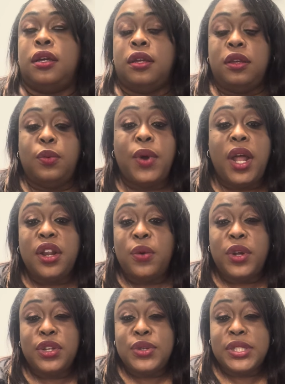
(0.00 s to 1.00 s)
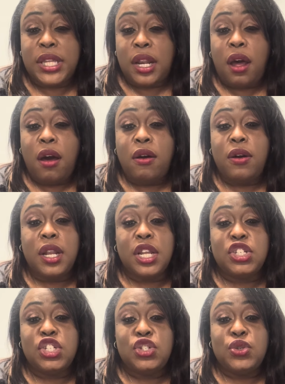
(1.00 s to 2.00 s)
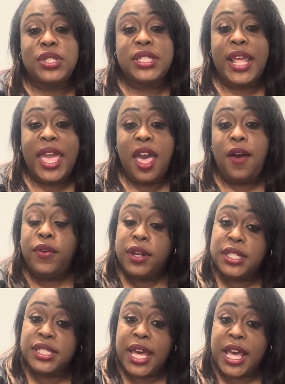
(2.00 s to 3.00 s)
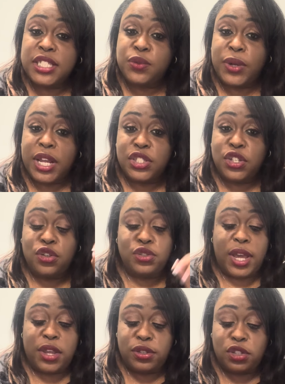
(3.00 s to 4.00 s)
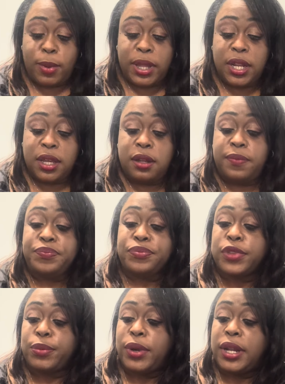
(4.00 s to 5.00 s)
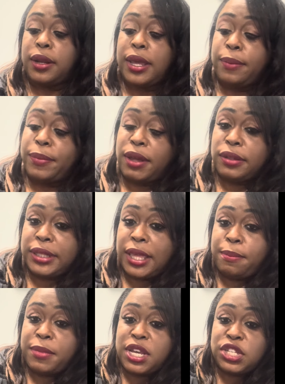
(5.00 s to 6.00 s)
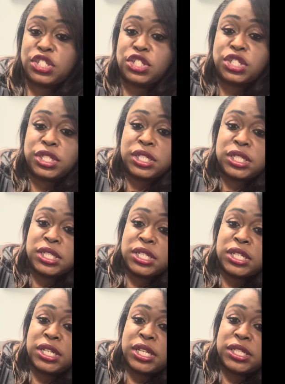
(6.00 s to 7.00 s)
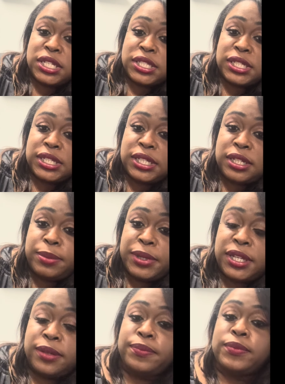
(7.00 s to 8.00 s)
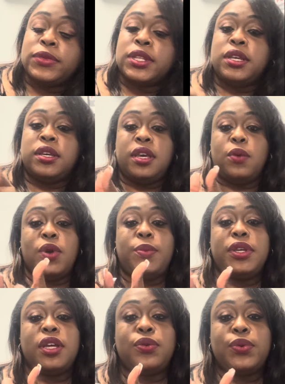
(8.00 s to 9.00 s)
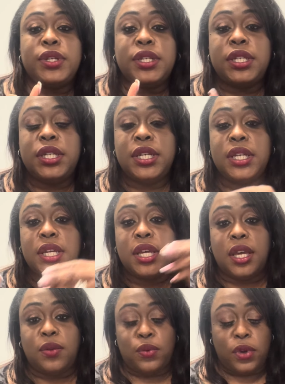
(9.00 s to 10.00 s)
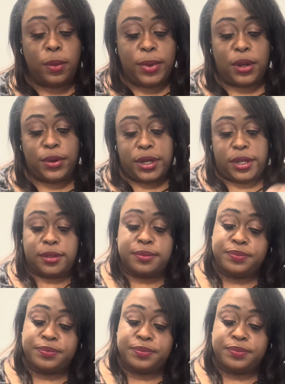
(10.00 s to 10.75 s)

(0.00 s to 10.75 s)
you probably don't want to use it at all unless you use half of the size of what I told you I use on my nail. Probably like about that much. Just a little bit. And rub together real good and rub it on there.